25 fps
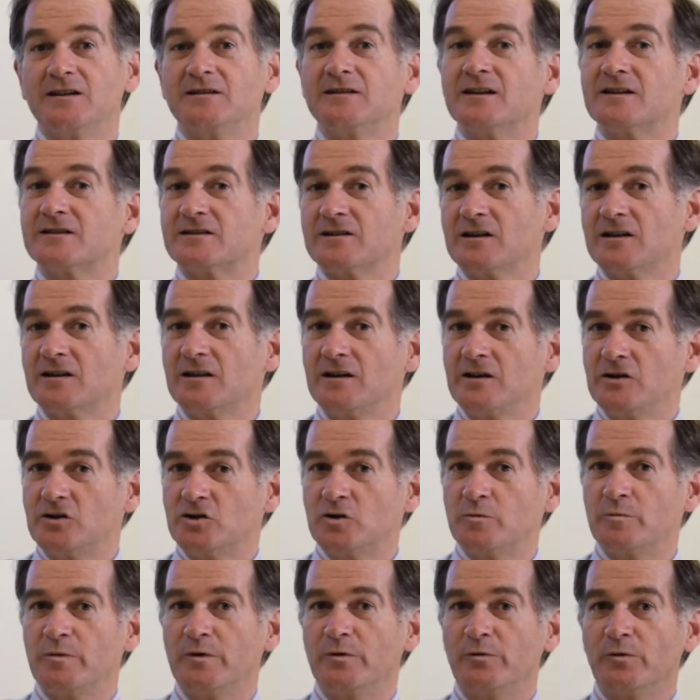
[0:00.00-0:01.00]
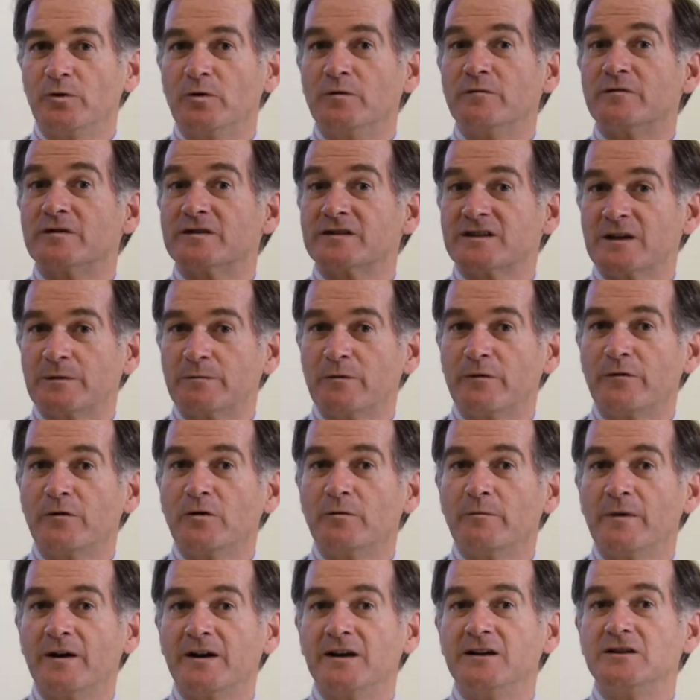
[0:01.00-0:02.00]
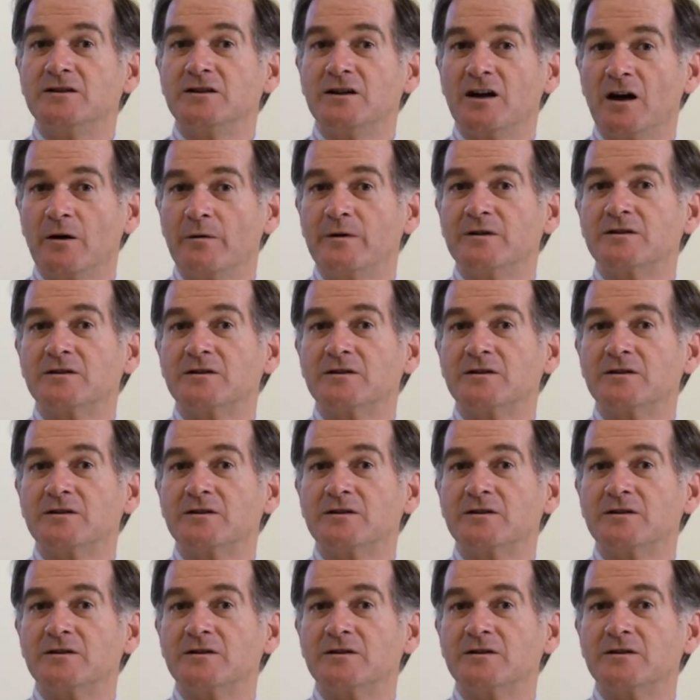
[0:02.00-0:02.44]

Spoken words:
there certainly should be room for some of your money to go